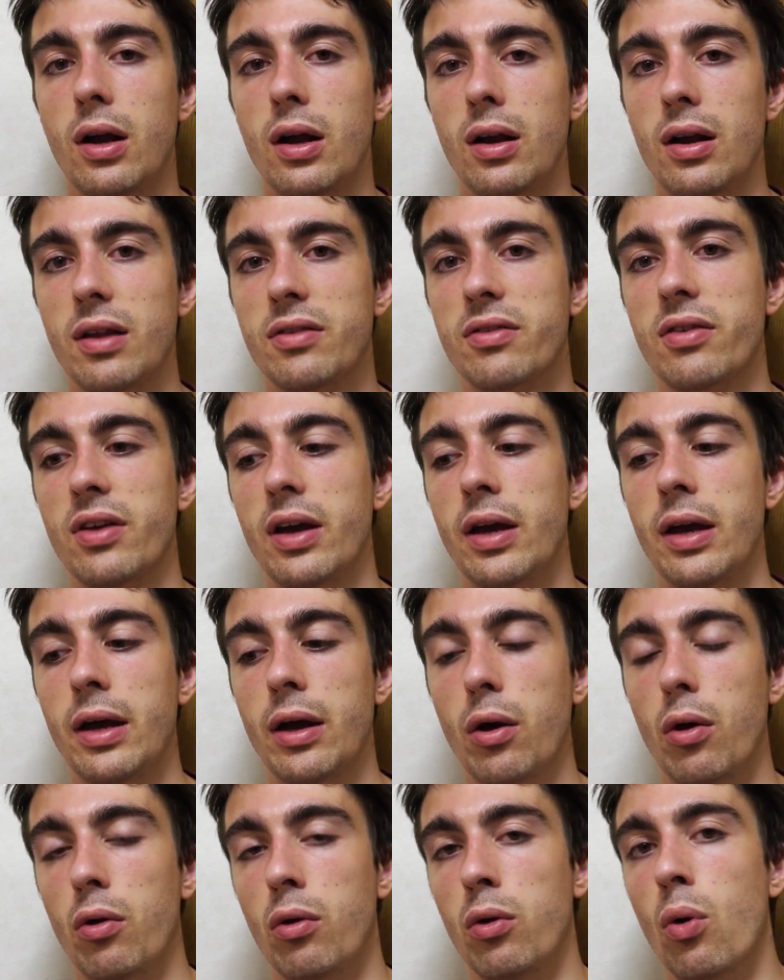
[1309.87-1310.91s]
let's say,
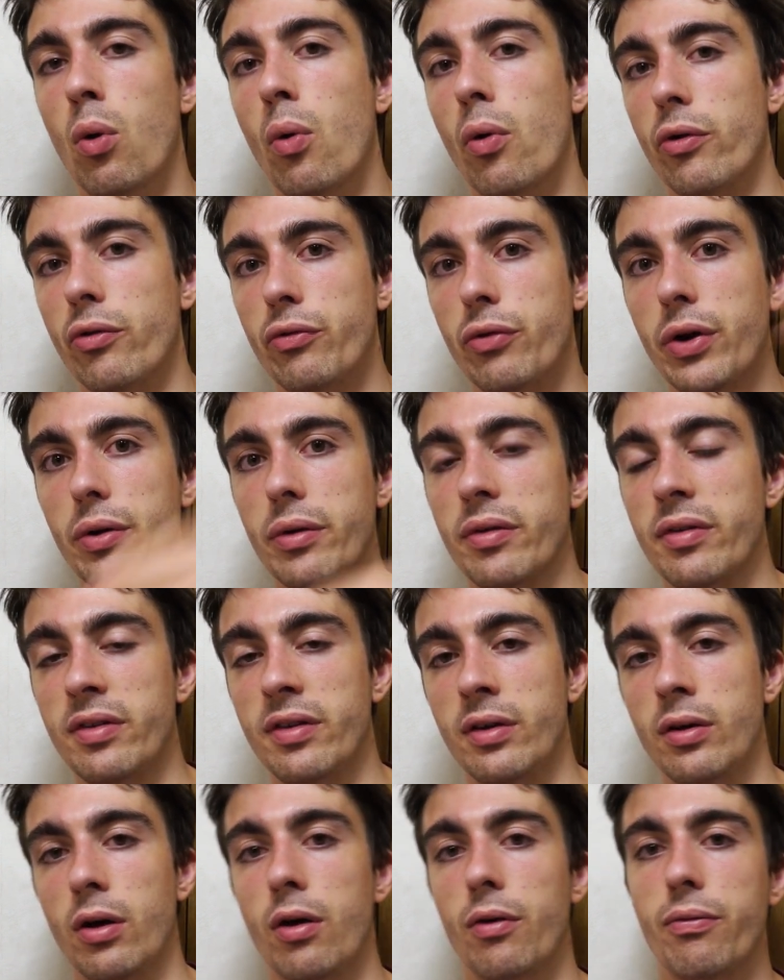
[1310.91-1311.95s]
a lower
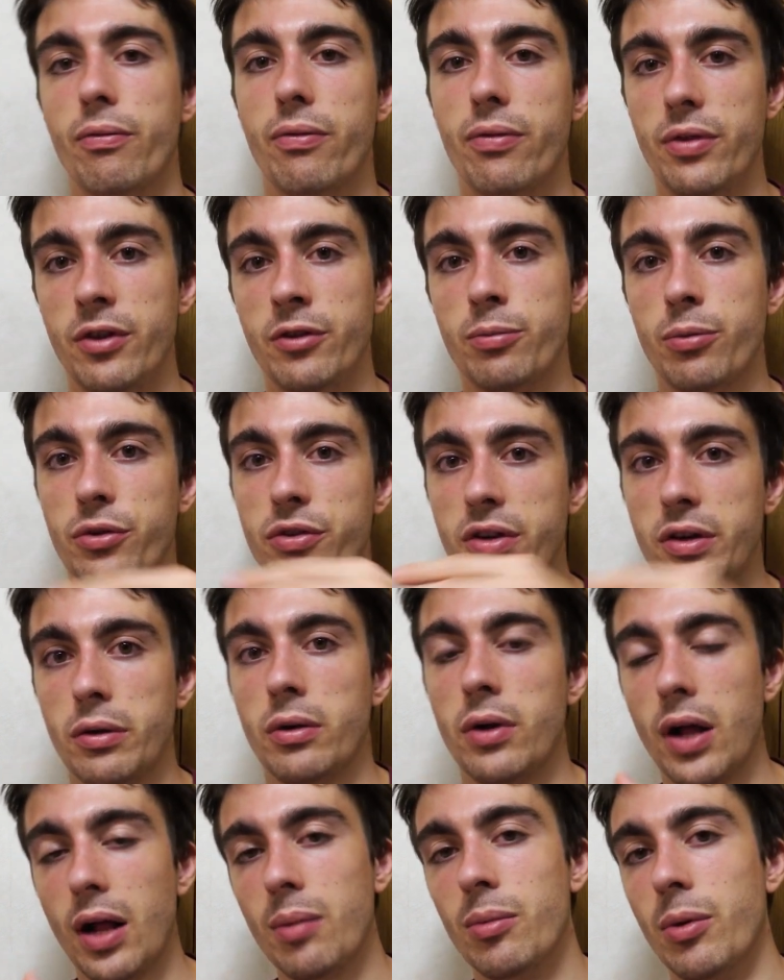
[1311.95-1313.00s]
frequency of this
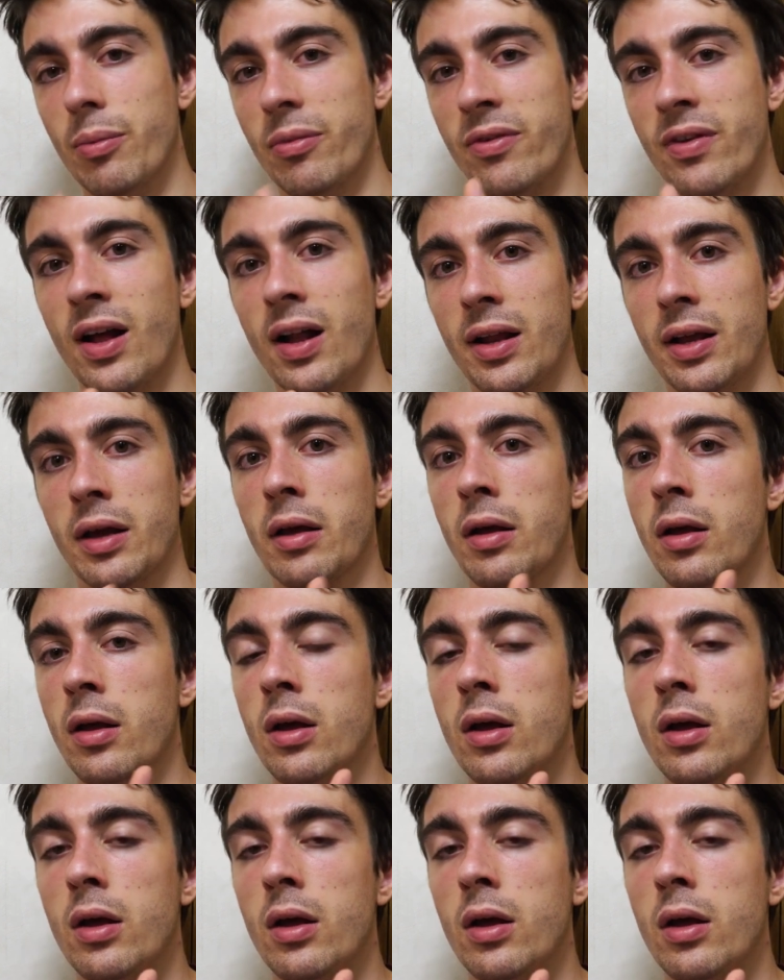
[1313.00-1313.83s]
particular album selling